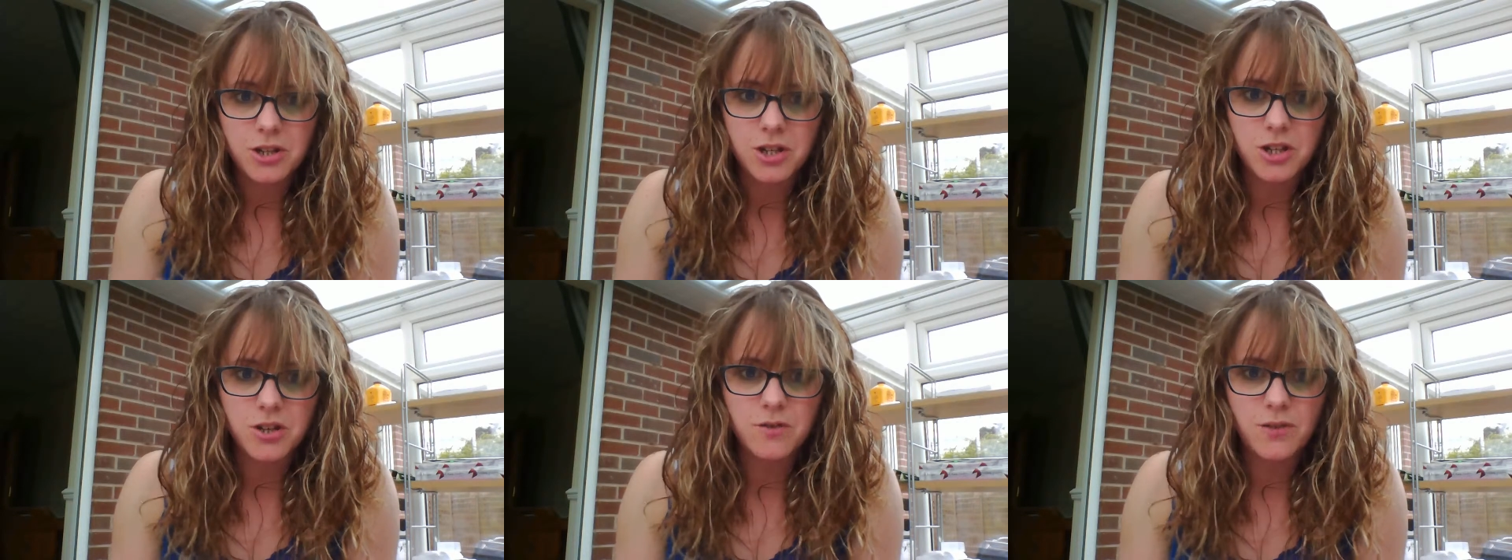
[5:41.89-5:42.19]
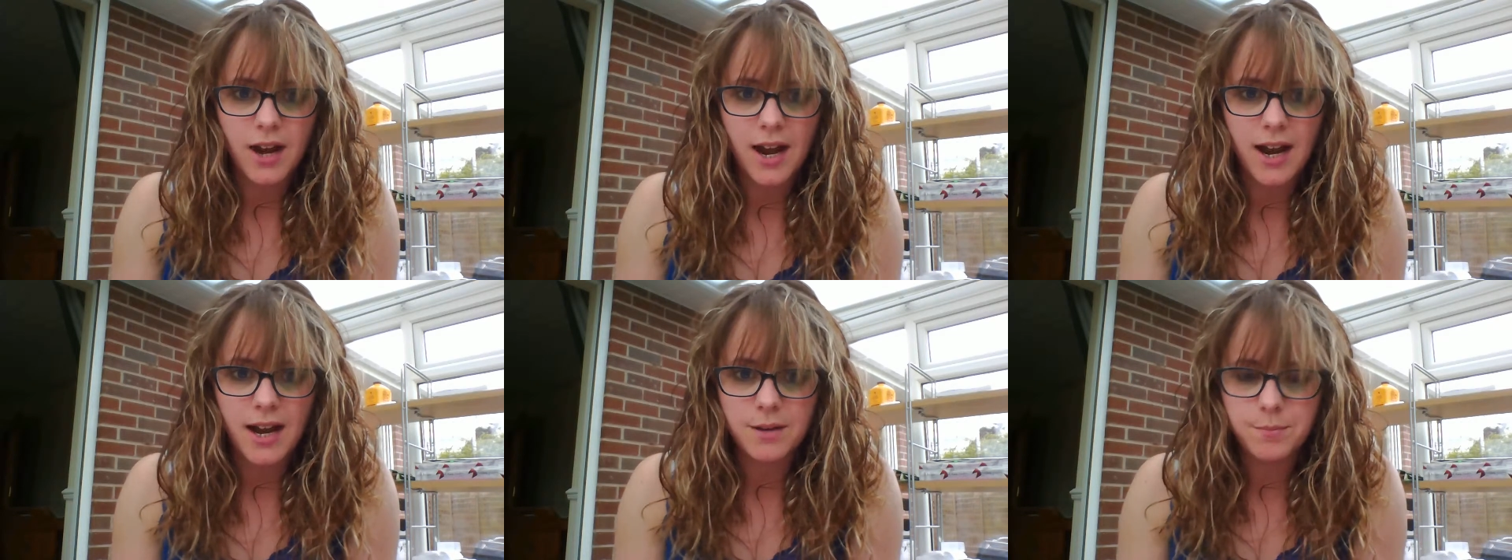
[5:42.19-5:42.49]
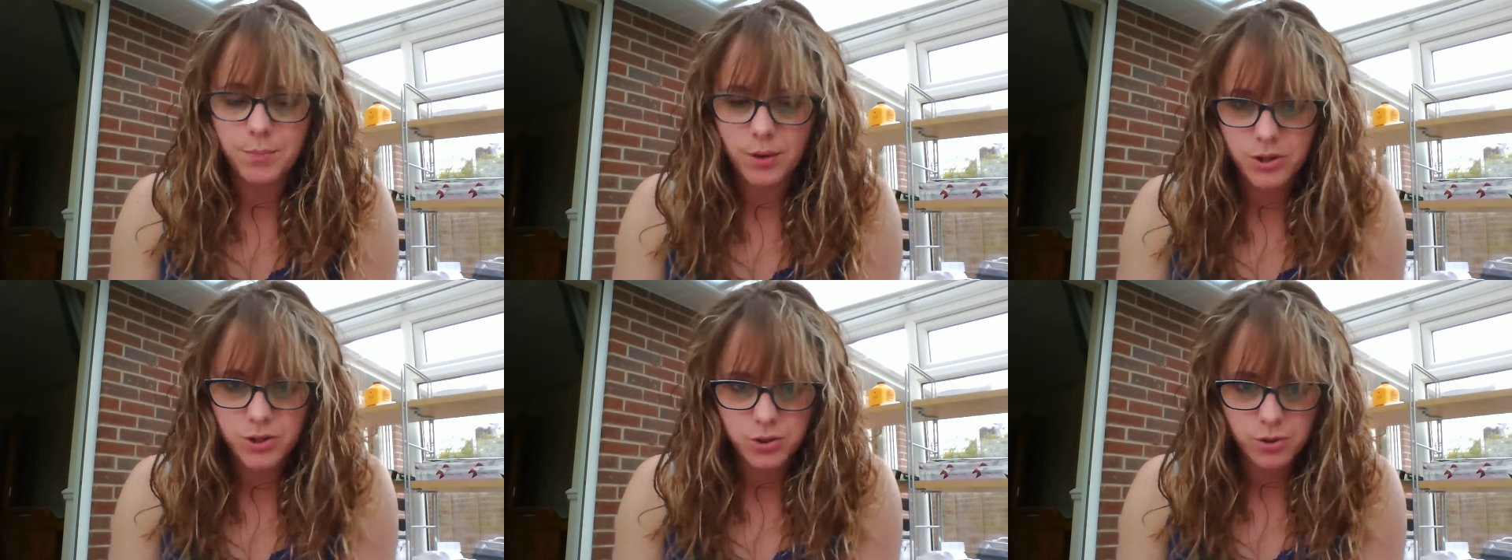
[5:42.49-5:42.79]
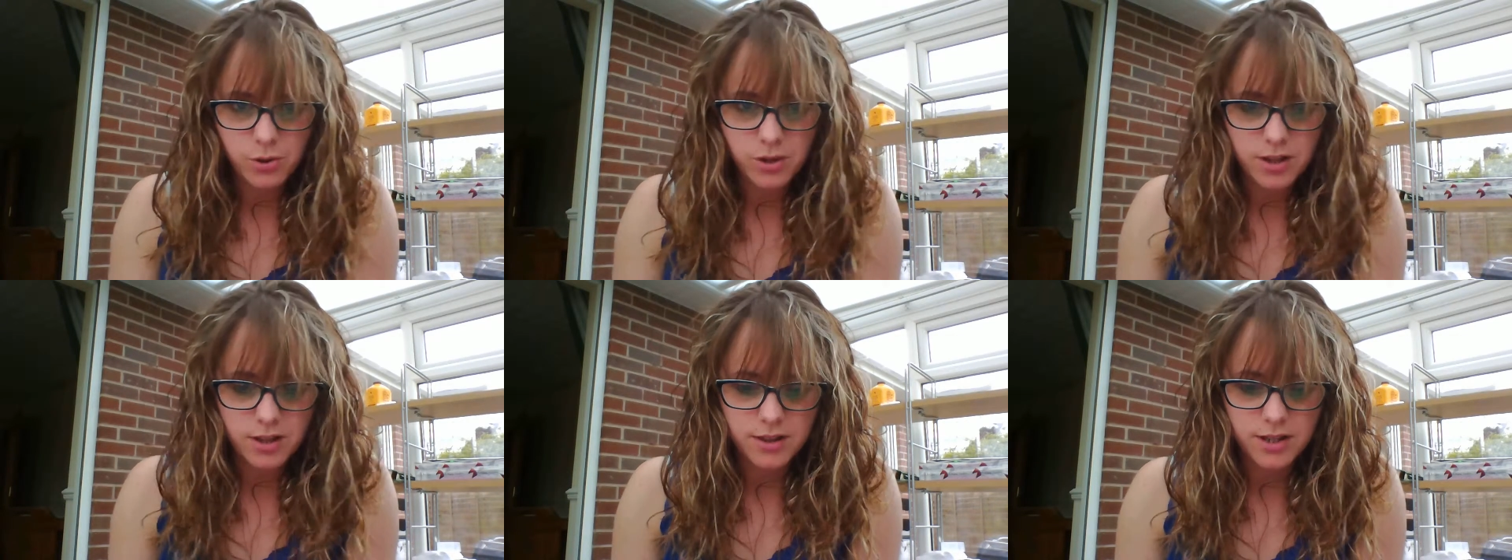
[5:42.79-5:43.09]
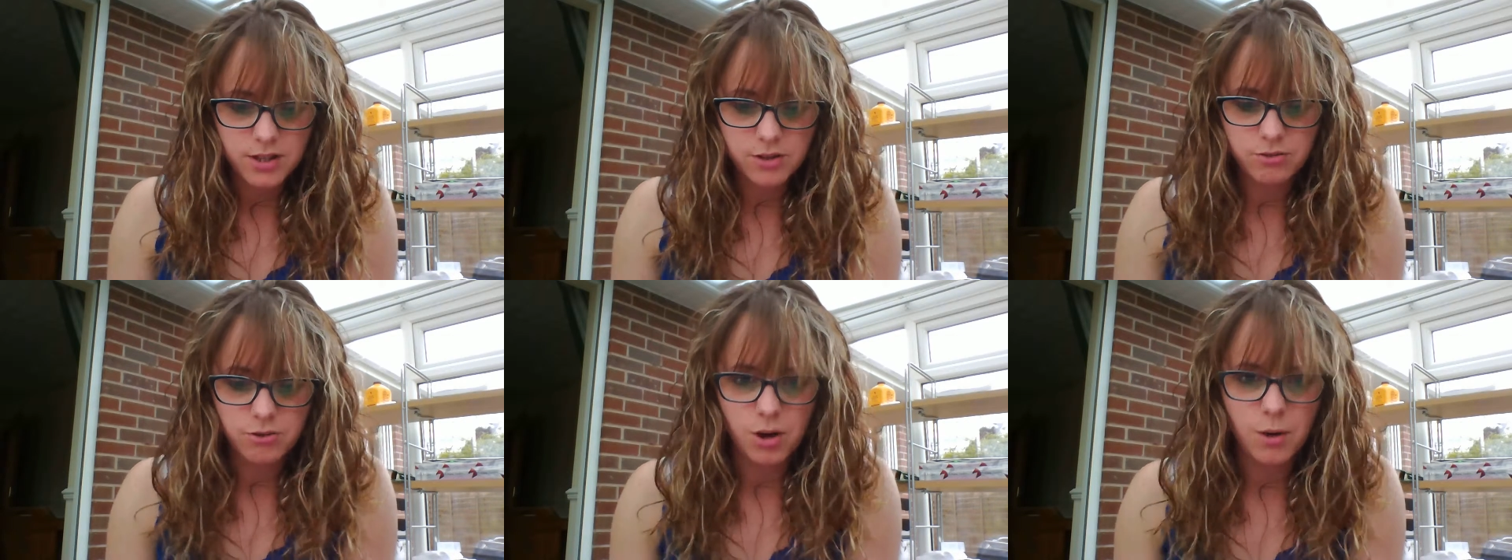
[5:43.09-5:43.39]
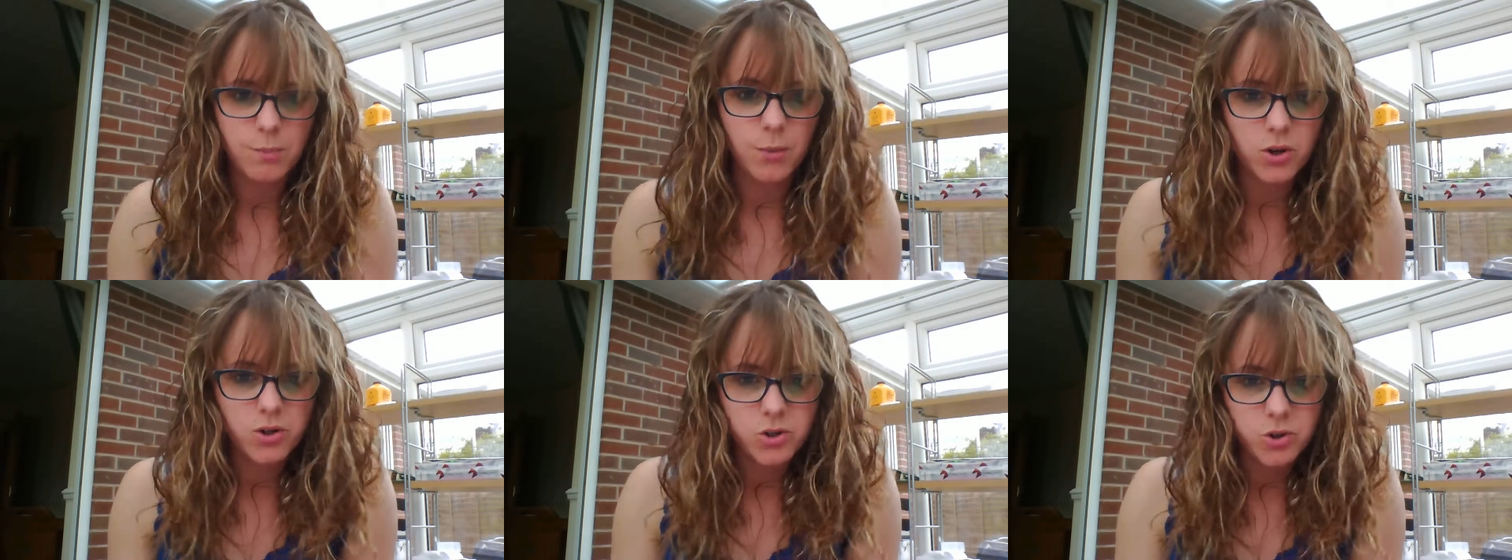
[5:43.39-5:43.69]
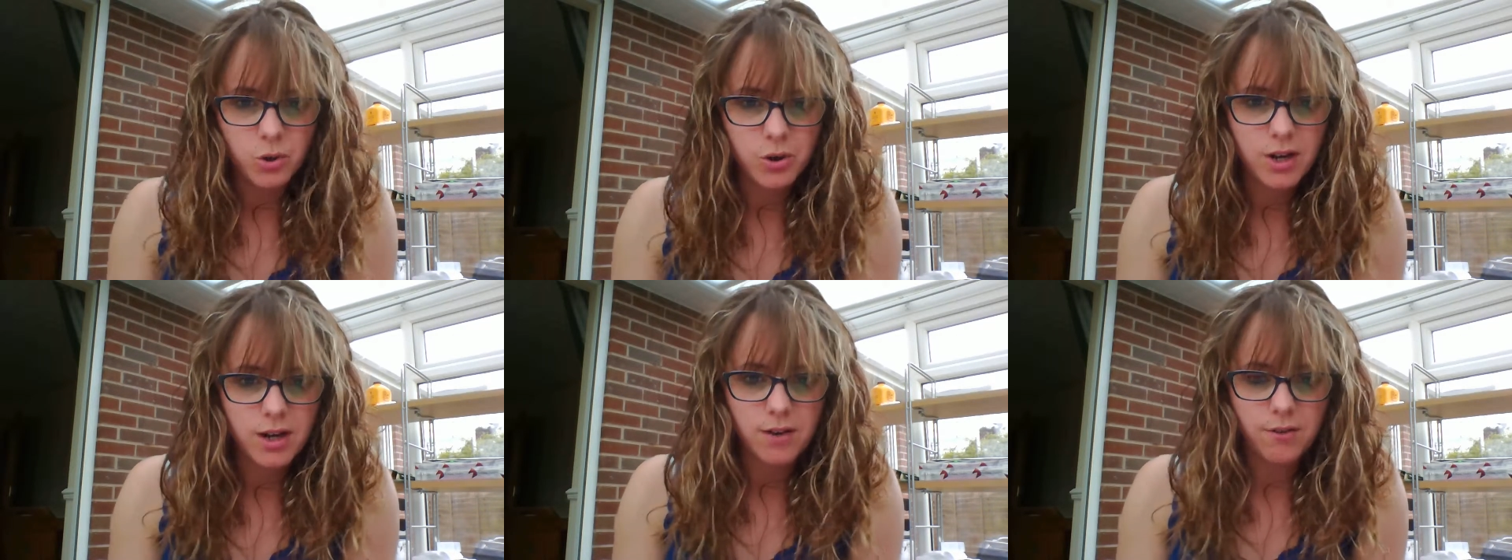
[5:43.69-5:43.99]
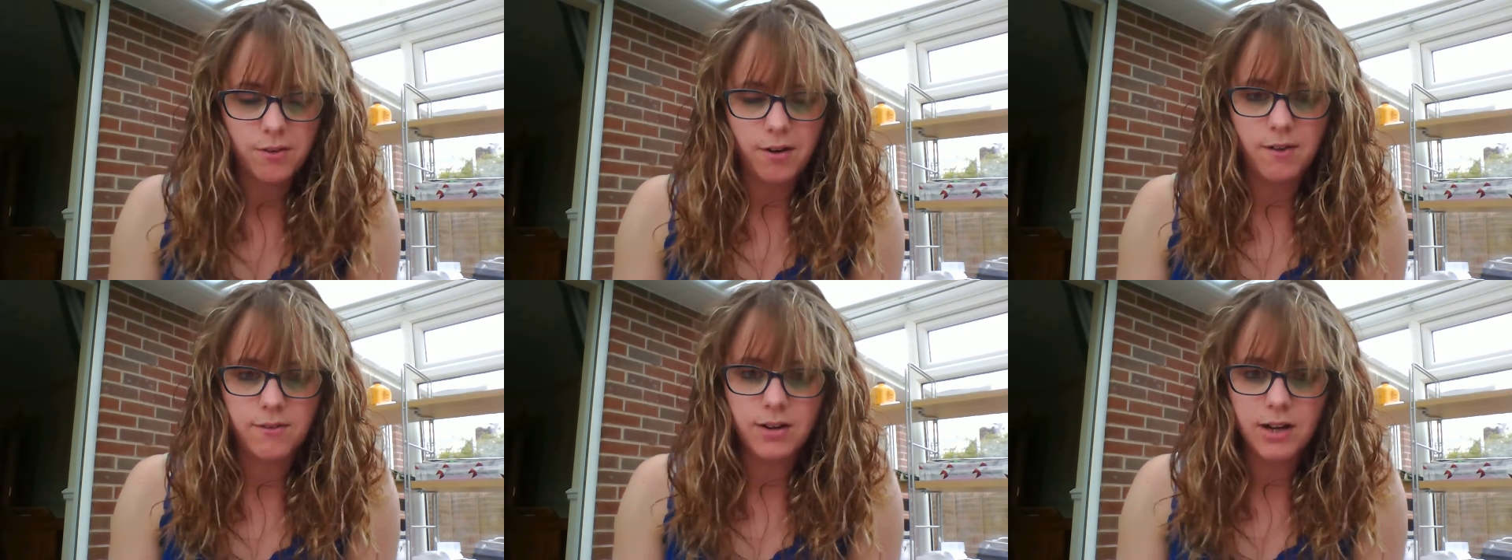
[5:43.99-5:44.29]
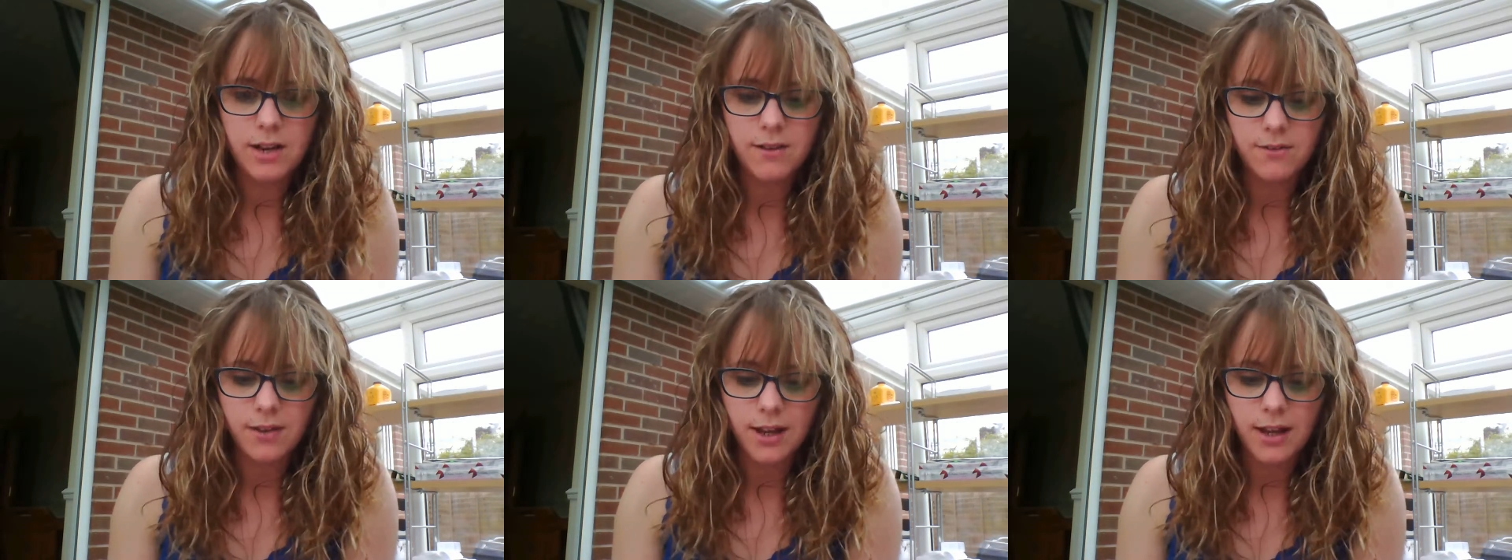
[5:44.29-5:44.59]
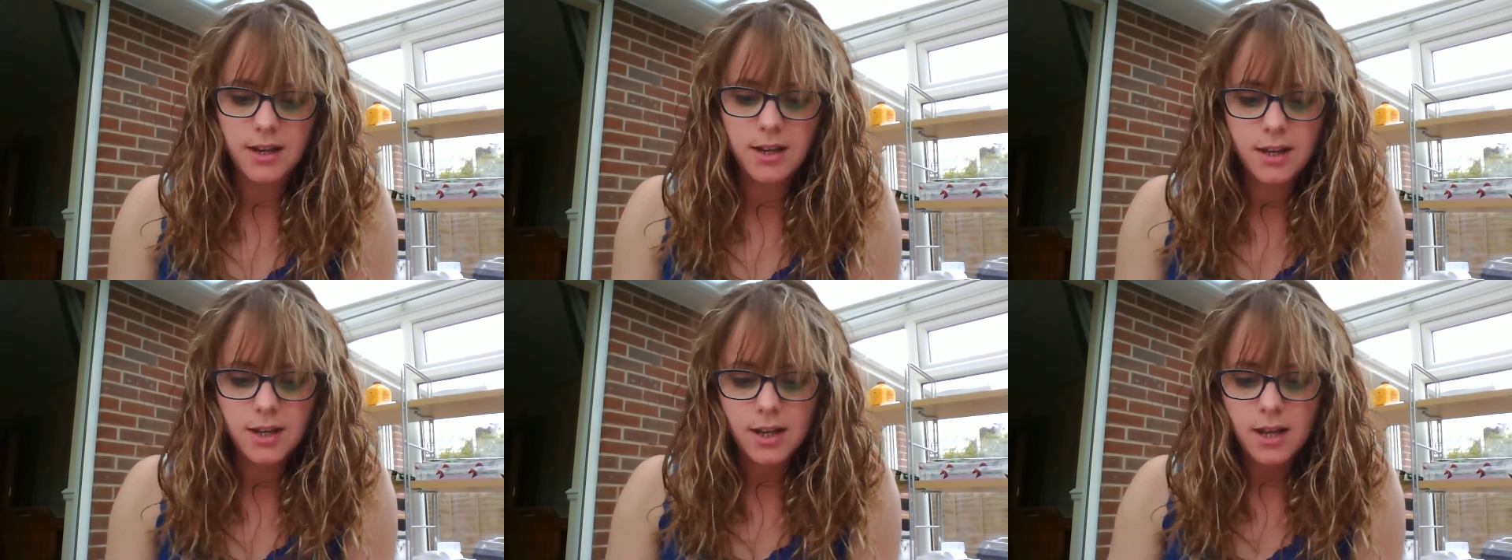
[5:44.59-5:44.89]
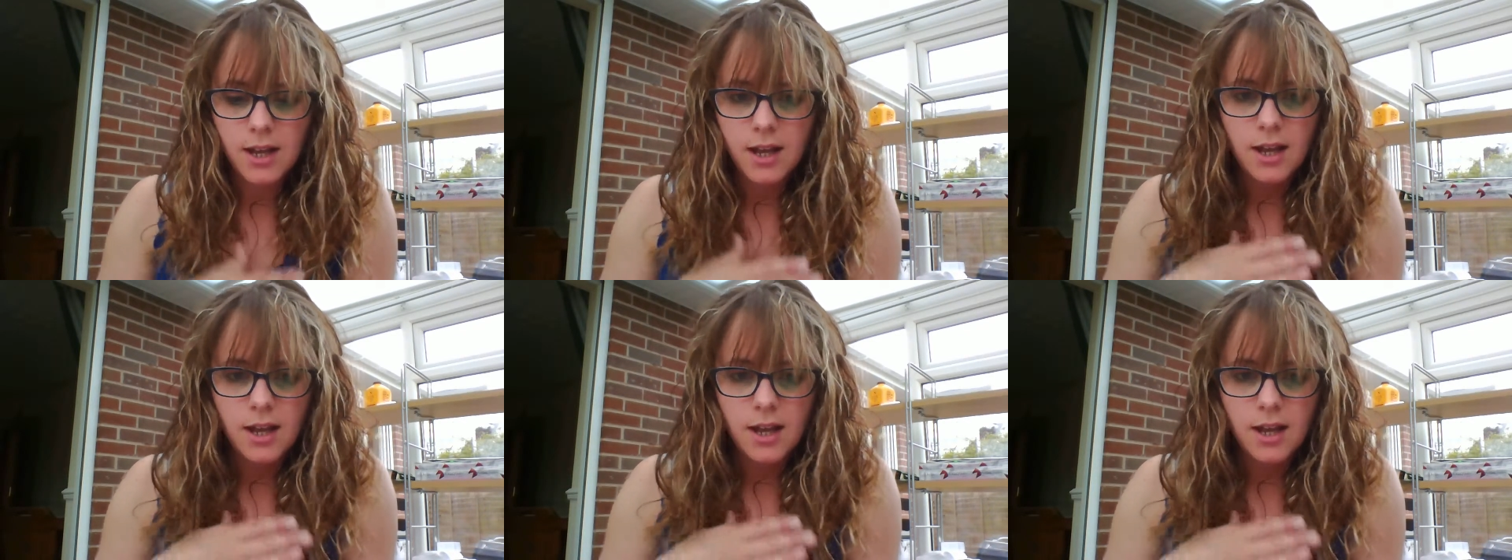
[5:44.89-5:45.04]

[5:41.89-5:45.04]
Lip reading: that you've had by joining this group, by joining Forever Living,